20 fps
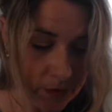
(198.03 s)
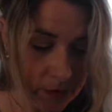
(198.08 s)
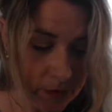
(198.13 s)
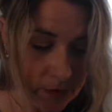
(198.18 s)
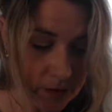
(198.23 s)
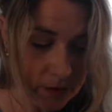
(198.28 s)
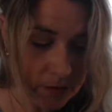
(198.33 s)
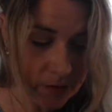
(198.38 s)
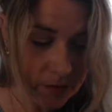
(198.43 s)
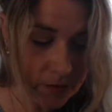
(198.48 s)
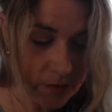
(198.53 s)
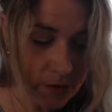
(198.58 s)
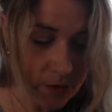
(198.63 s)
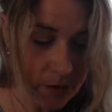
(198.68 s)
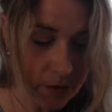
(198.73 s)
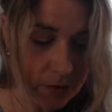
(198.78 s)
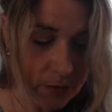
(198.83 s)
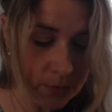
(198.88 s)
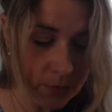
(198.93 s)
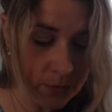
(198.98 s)
"How
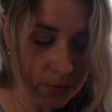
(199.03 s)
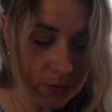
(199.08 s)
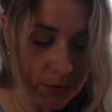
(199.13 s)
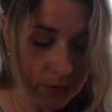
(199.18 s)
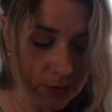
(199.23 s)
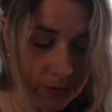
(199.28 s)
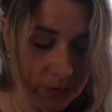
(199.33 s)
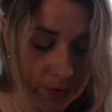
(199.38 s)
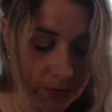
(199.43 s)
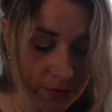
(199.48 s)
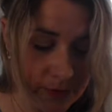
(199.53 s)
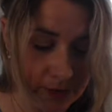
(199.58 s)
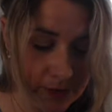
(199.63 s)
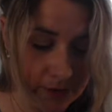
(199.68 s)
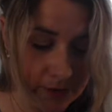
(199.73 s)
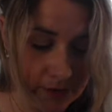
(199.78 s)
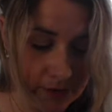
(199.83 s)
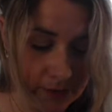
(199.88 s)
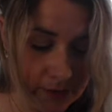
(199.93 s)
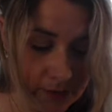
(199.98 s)
cold do you
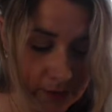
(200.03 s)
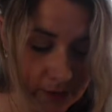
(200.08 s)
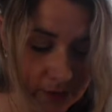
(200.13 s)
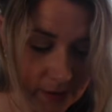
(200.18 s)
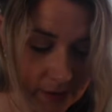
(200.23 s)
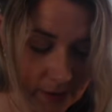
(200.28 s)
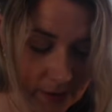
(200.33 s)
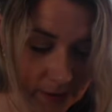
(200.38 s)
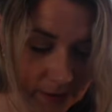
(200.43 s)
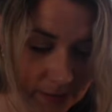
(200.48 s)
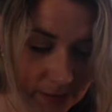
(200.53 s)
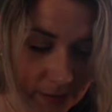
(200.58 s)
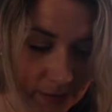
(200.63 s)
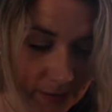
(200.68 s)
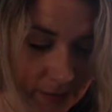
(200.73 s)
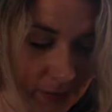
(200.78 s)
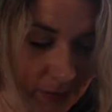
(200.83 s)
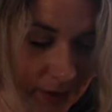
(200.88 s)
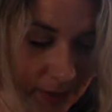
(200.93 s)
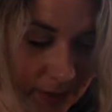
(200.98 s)
feel?" asked the
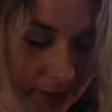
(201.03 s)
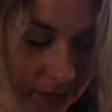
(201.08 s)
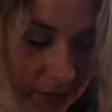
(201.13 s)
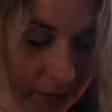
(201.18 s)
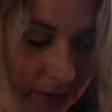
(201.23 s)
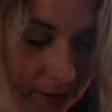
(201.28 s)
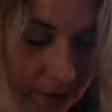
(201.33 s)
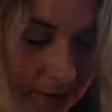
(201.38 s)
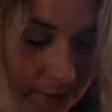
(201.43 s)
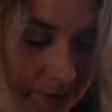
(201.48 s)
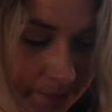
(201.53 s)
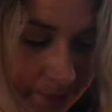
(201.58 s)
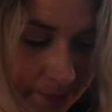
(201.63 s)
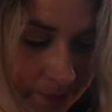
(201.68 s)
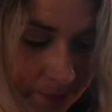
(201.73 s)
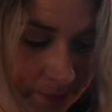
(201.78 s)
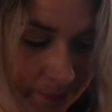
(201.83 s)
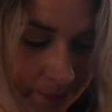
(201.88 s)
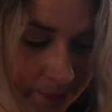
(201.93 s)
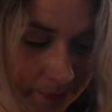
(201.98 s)
stranger.
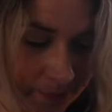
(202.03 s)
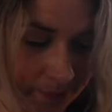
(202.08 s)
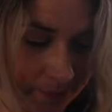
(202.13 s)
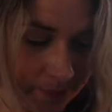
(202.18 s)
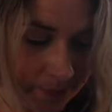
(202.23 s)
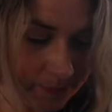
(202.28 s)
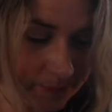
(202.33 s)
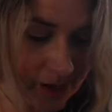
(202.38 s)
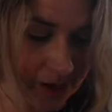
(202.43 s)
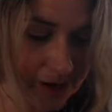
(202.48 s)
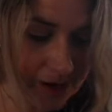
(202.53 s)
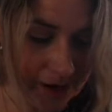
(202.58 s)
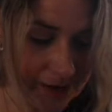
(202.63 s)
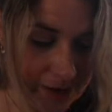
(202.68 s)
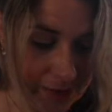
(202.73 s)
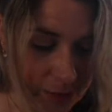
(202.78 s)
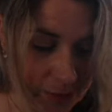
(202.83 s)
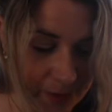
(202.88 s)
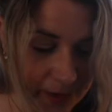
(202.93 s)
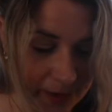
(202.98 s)
"I
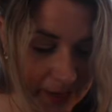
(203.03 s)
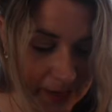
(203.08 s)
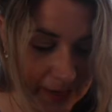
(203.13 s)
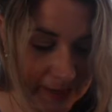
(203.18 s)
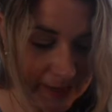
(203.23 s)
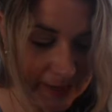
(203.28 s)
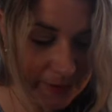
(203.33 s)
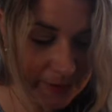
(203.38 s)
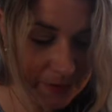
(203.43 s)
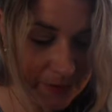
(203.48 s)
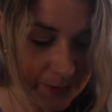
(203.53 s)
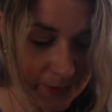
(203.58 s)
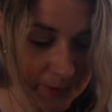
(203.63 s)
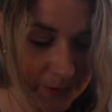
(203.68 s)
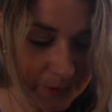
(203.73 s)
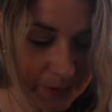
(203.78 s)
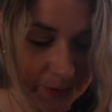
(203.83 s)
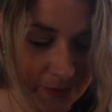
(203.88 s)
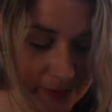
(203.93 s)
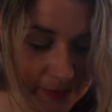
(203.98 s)
shall make it
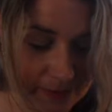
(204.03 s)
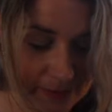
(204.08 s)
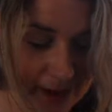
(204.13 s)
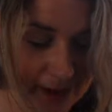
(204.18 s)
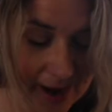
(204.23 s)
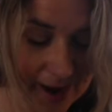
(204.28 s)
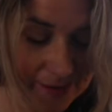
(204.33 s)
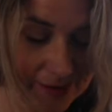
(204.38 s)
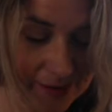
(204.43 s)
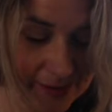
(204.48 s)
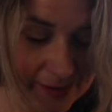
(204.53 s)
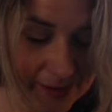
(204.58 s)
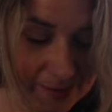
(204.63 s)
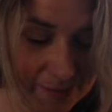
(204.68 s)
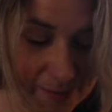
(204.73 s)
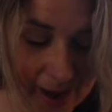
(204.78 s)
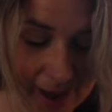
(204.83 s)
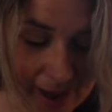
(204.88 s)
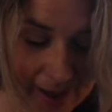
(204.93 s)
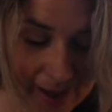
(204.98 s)
difficult for this arrogant
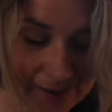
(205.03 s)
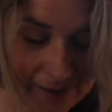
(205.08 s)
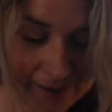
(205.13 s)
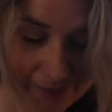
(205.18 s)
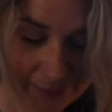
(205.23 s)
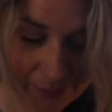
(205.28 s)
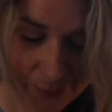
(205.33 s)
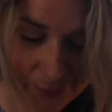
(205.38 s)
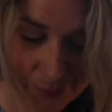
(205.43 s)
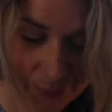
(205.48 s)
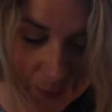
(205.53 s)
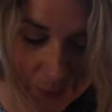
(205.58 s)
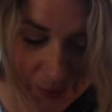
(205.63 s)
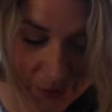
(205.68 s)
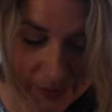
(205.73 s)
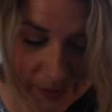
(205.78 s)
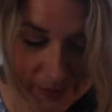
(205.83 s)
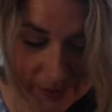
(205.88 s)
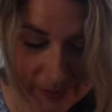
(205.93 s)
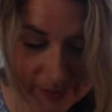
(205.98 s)
man," thought the
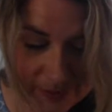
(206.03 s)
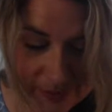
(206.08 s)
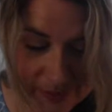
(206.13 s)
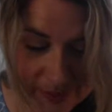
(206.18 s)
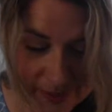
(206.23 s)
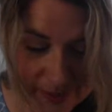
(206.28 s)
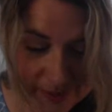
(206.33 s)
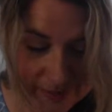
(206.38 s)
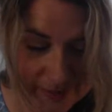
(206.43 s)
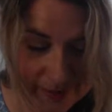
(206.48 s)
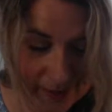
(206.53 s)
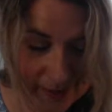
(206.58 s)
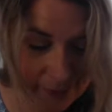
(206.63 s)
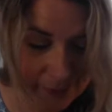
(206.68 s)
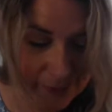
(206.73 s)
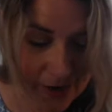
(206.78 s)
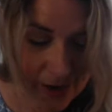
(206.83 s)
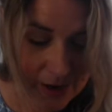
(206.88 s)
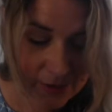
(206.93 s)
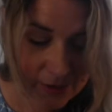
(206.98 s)
princess to herself,
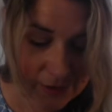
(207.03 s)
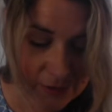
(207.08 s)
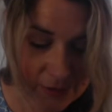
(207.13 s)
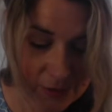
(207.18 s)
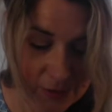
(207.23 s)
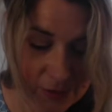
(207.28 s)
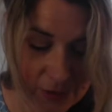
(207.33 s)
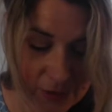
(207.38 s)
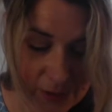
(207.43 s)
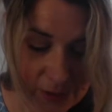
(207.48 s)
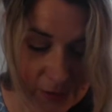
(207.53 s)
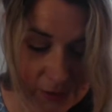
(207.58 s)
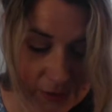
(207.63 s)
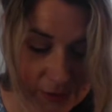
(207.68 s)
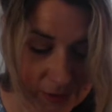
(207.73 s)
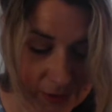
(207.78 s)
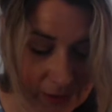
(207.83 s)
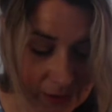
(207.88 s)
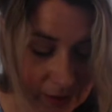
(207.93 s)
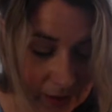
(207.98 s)
so she
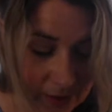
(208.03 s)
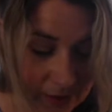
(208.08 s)
answered,